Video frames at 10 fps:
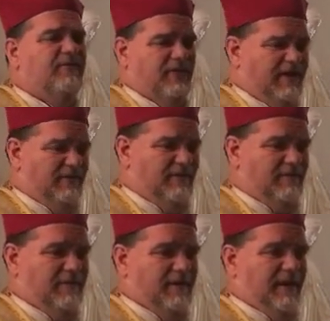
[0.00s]
Stephen.
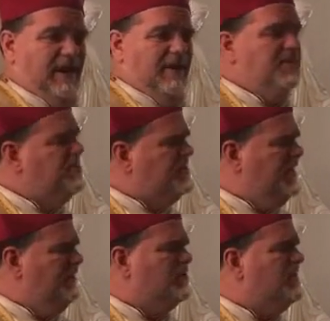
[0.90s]
And the
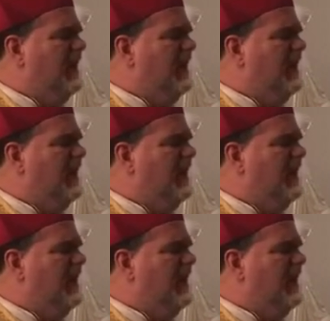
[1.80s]
sin was